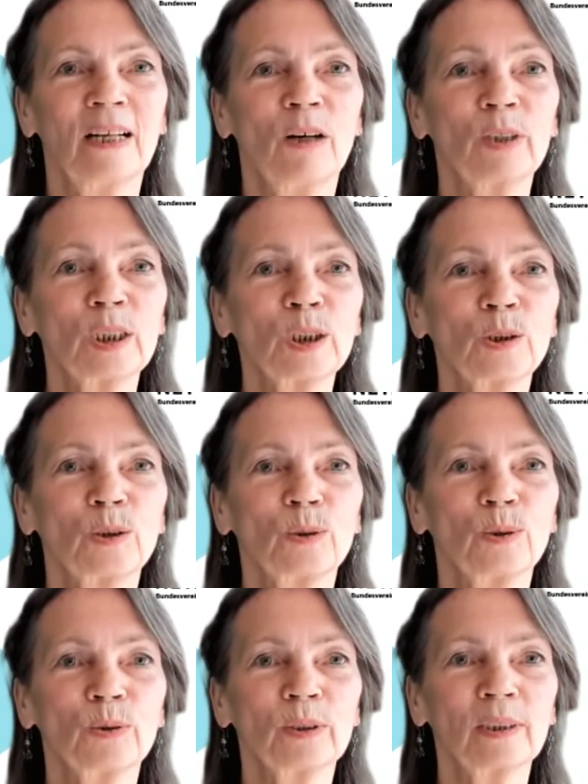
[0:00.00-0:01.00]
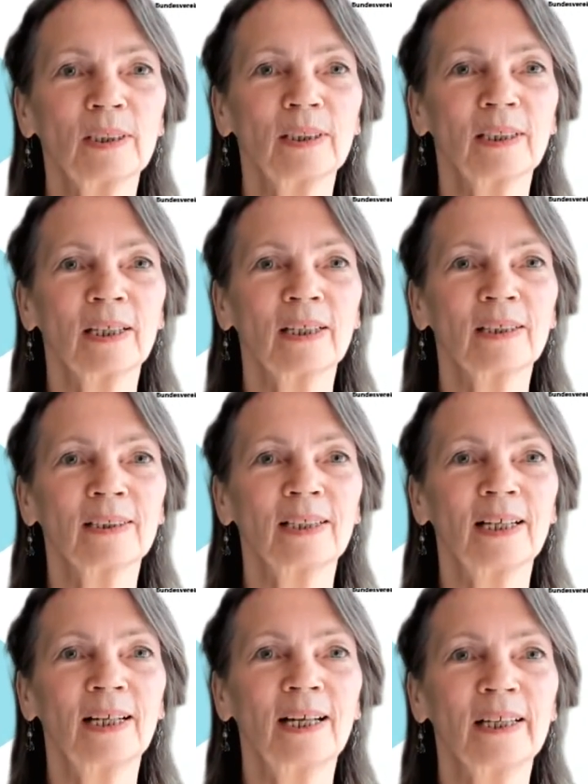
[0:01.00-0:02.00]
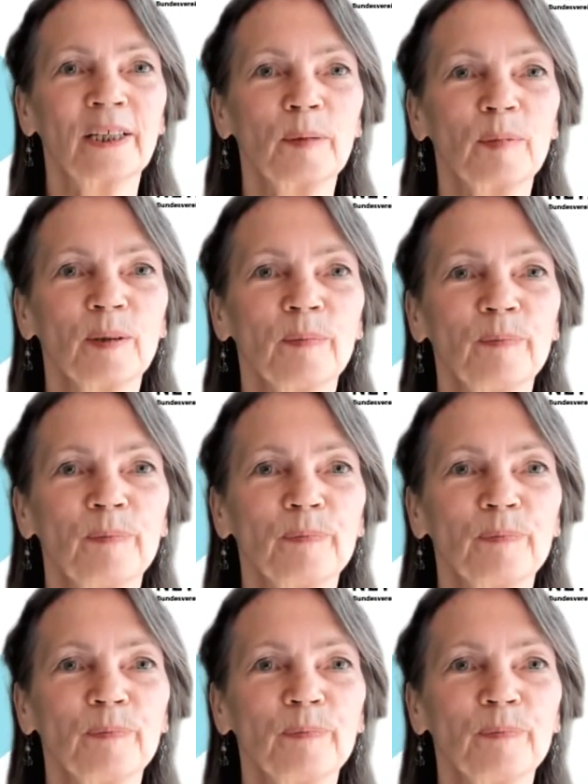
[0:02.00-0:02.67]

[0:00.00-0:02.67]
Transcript: Laura Stone, and Hella Ebel.